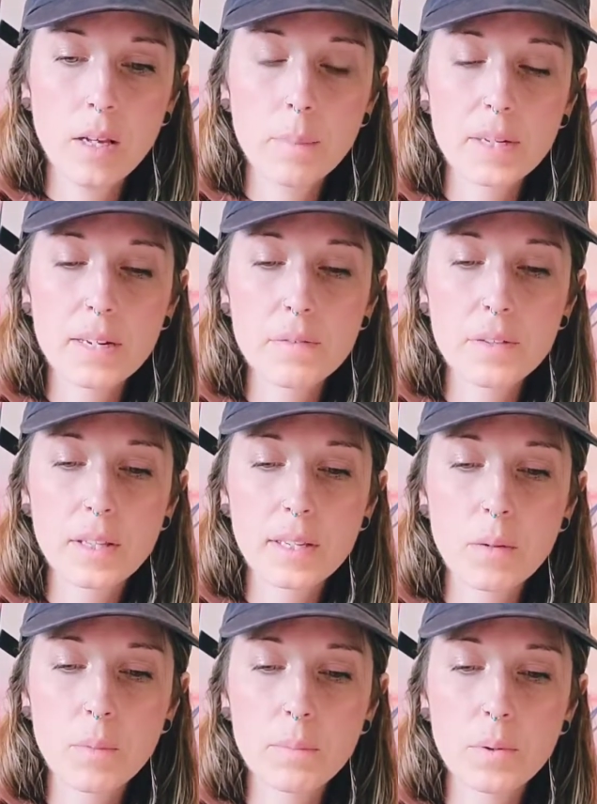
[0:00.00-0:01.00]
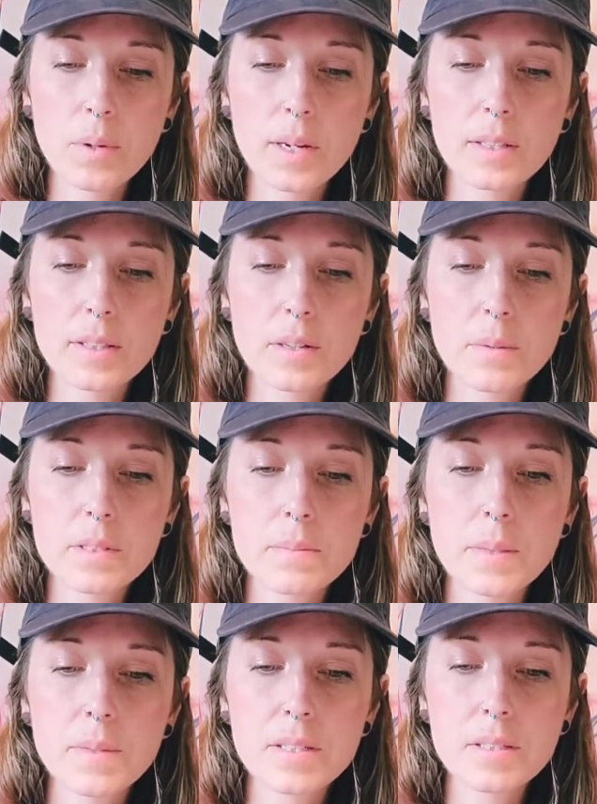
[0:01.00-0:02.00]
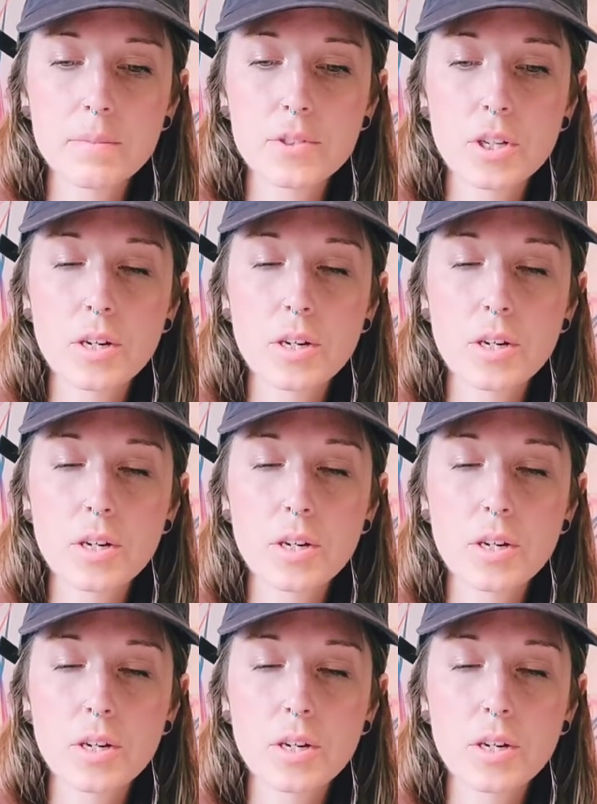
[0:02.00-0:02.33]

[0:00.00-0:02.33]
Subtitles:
But I feel like at one point there was maybe some